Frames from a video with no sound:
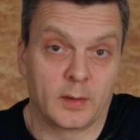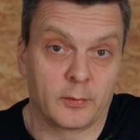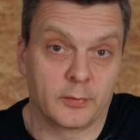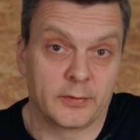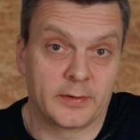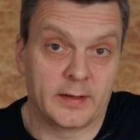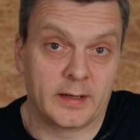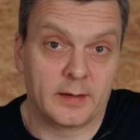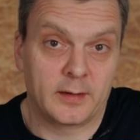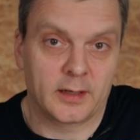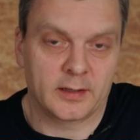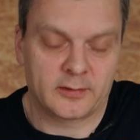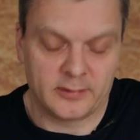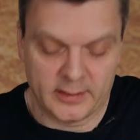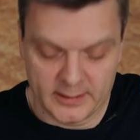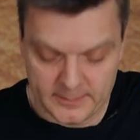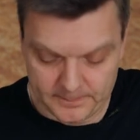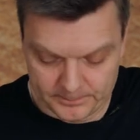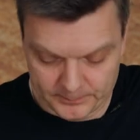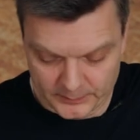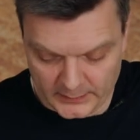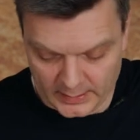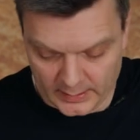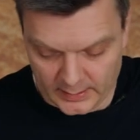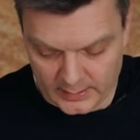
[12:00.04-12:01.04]
I was there actually.
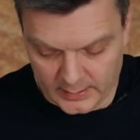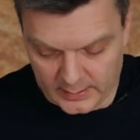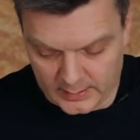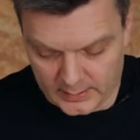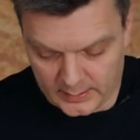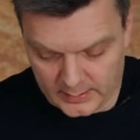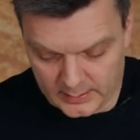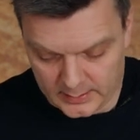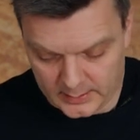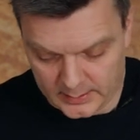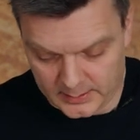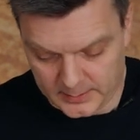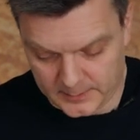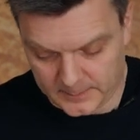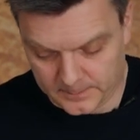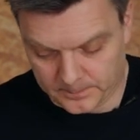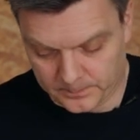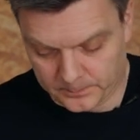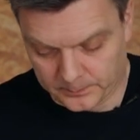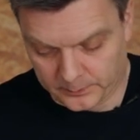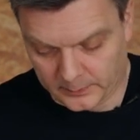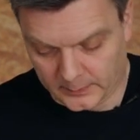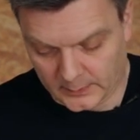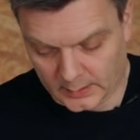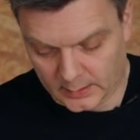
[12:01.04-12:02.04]

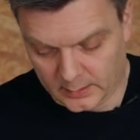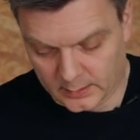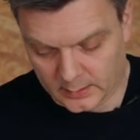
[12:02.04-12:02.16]
And